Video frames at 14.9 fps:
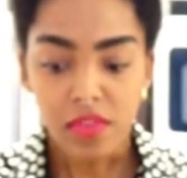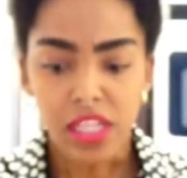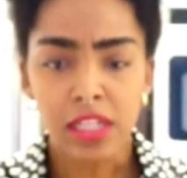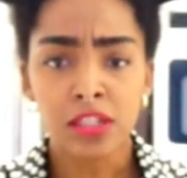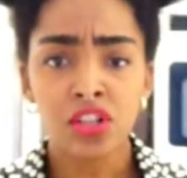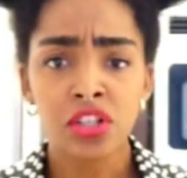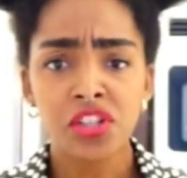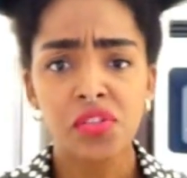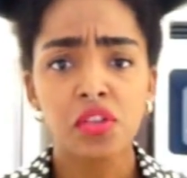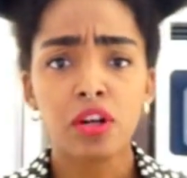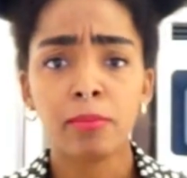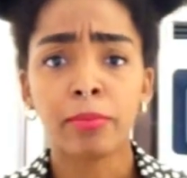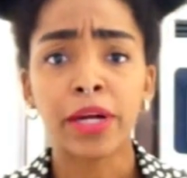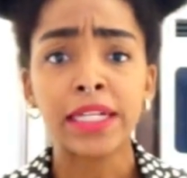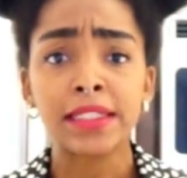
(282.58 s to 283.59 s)
And I'm just going
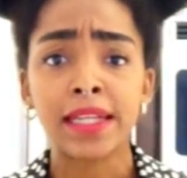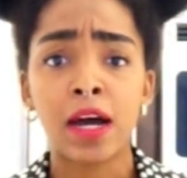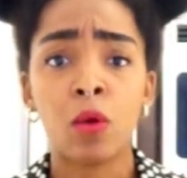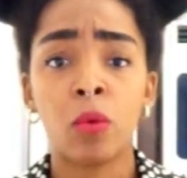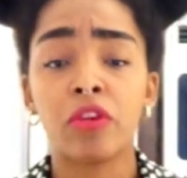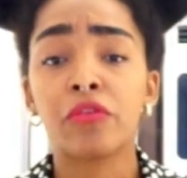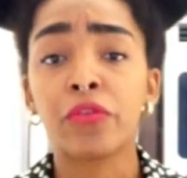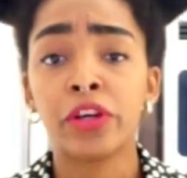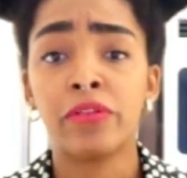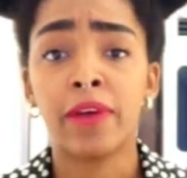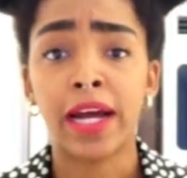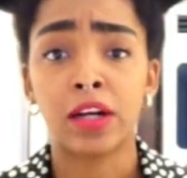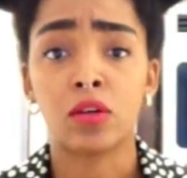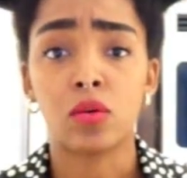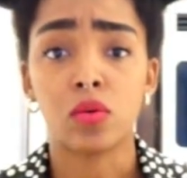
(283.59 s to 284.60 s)
to break down what free
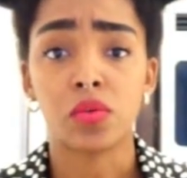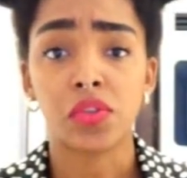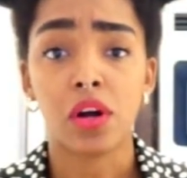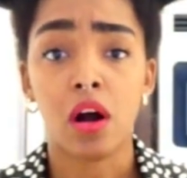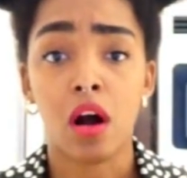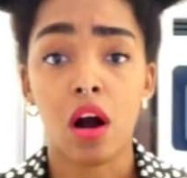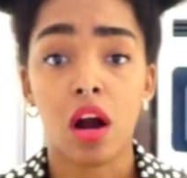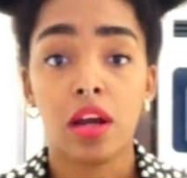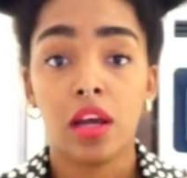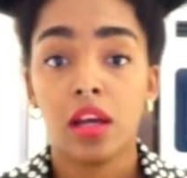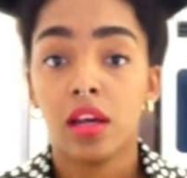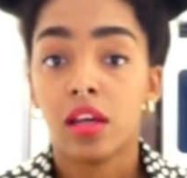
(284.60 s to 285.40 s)
radicals are.